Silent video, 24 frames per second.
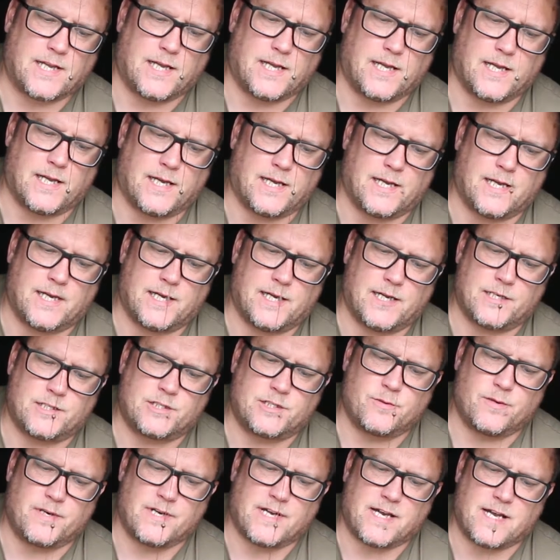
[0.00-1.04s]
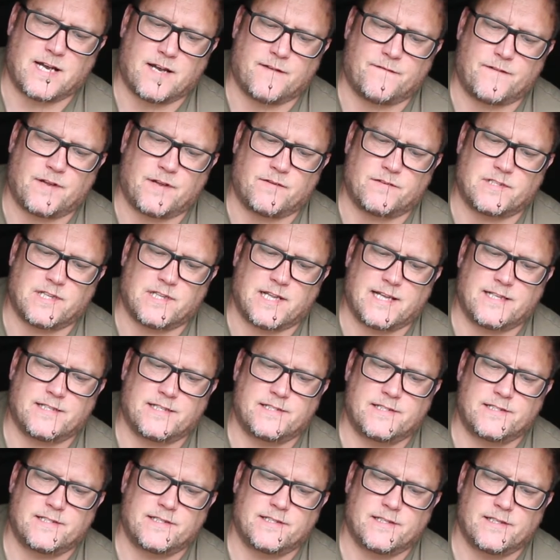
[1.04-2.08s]
2.5 ounce
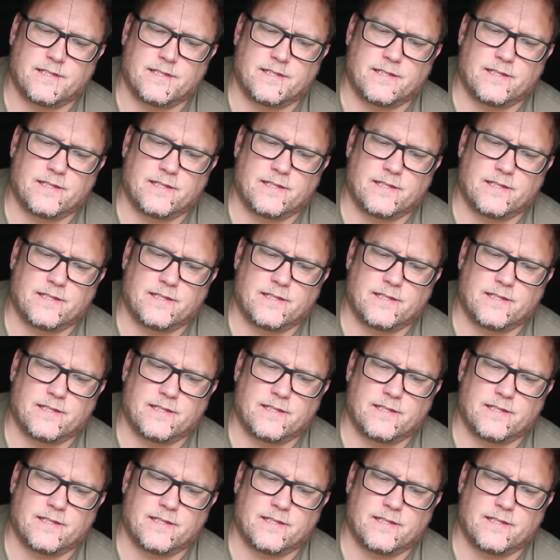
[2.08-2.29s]
leads.